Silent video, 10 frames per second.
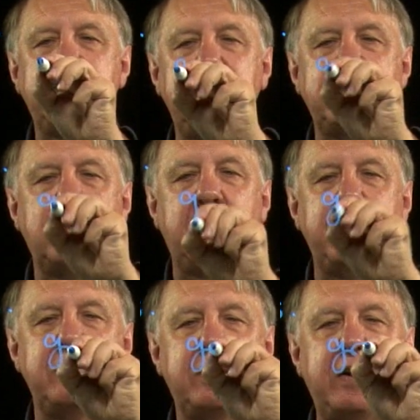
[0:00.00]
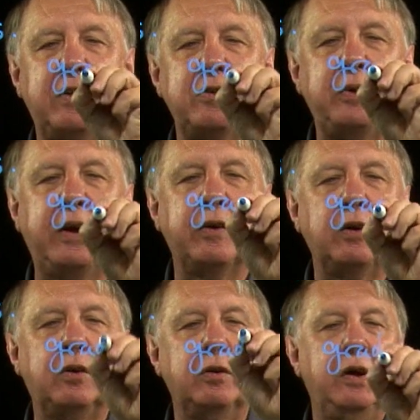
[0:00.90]
So let's write this down as we go
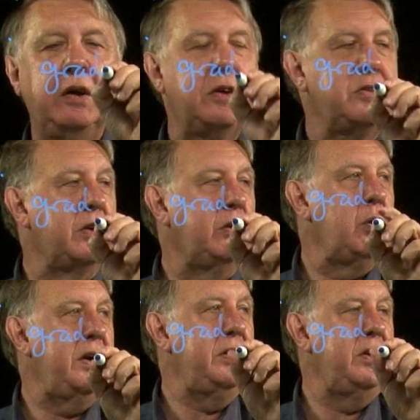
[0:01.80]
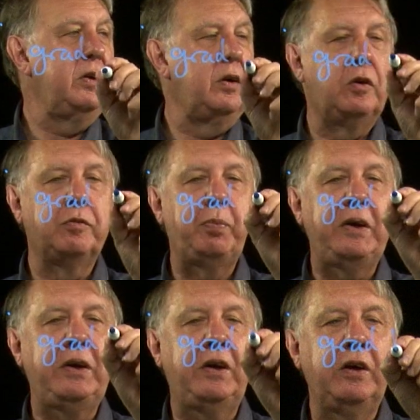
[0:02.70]
along. So the gradient of
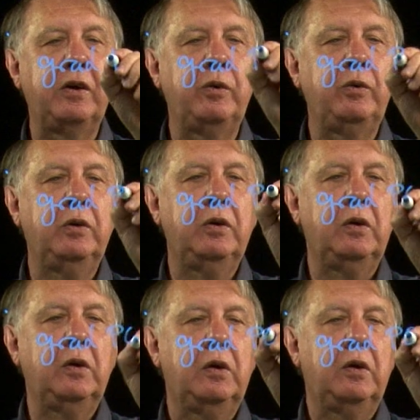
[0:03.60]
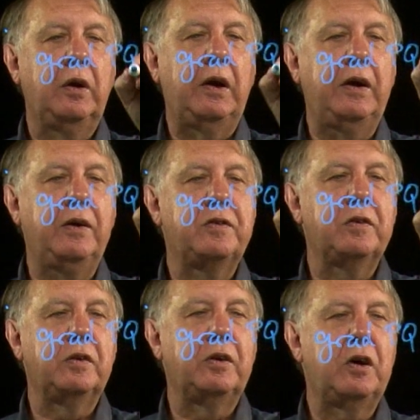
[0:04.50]
PQ is
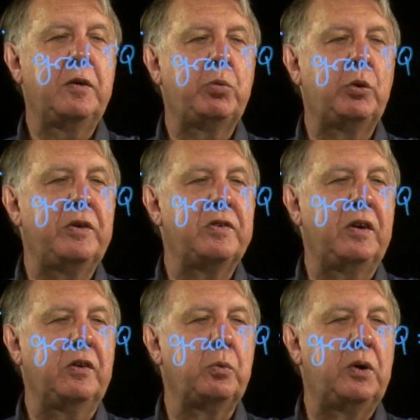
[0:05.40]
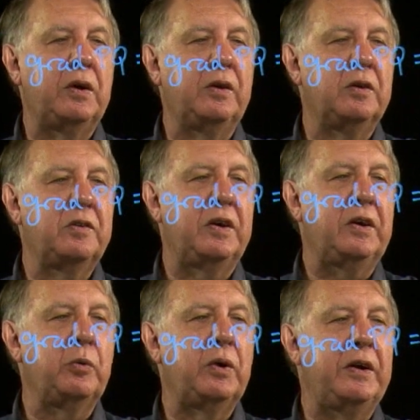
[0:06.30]
9.61
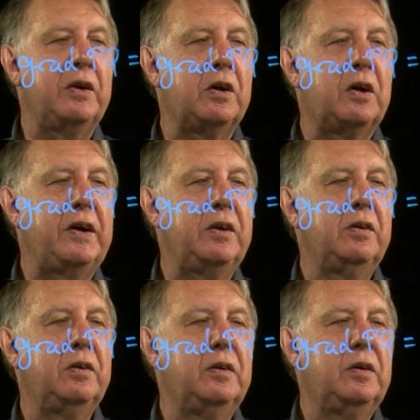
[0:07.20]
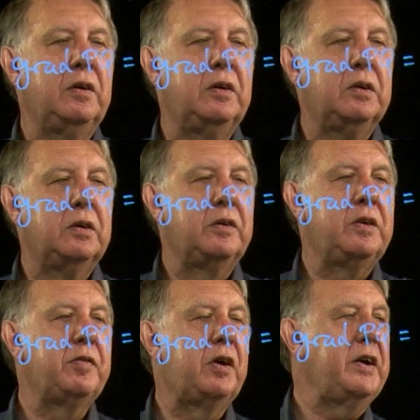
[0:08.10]
take away 9
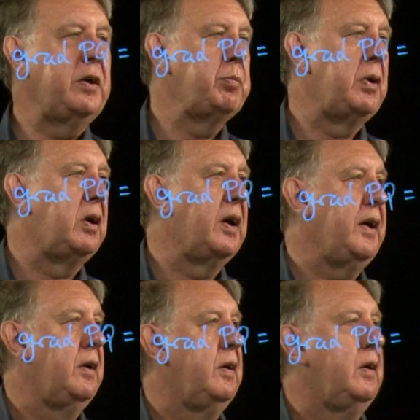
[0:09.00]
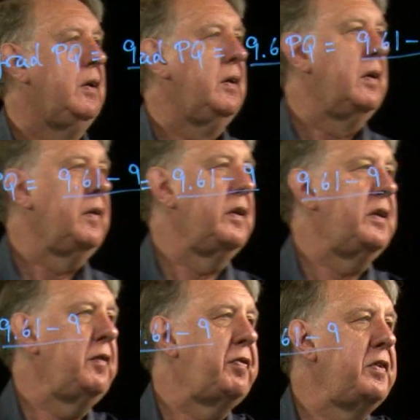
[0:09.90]
divided by the
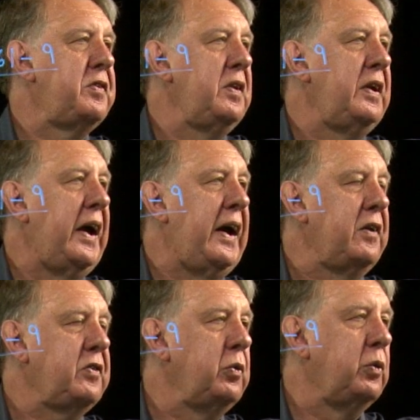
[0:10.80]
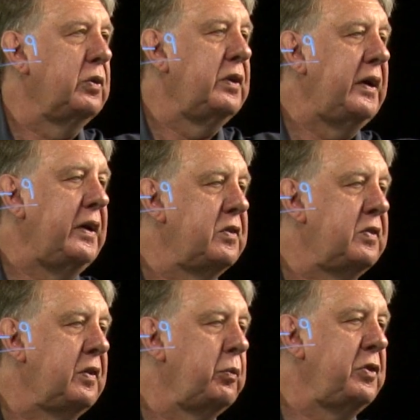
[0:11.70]
difference in the x
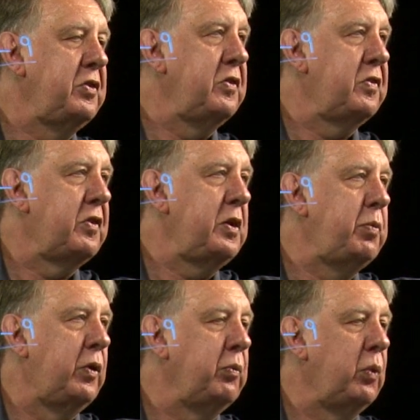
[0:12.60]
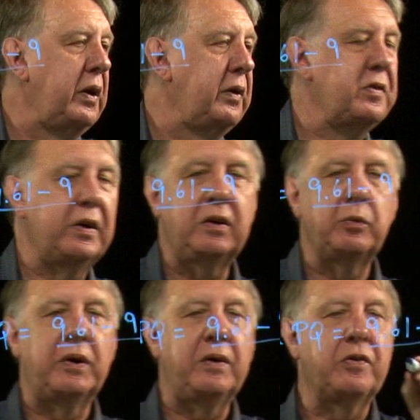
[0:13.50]
coordinates, which is 3.1 take
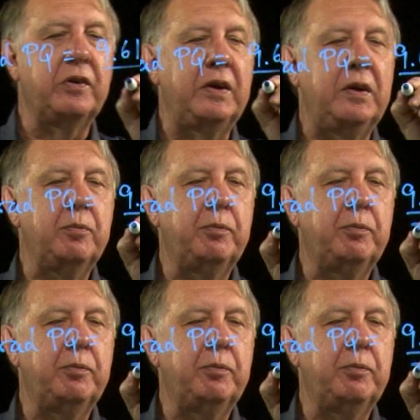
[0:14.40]
away 3.